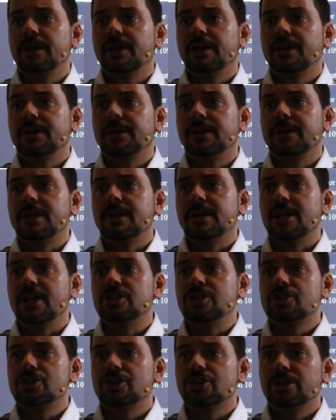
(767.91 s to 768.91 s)

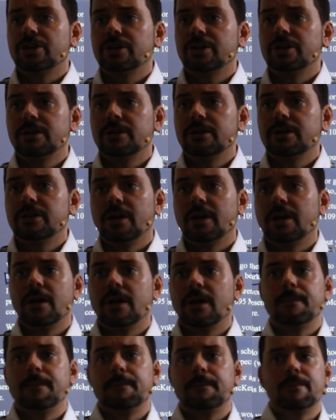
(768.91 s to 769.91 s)
nature
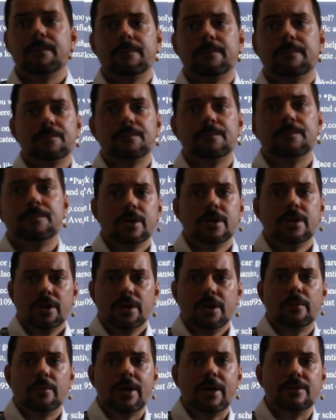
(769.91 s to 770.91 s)
um,
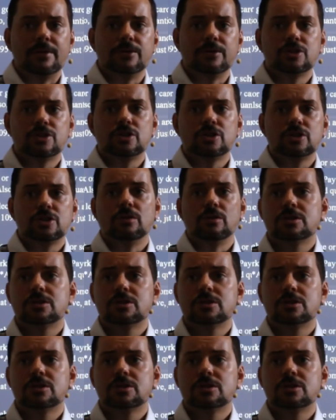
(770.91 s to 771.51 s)
around the students.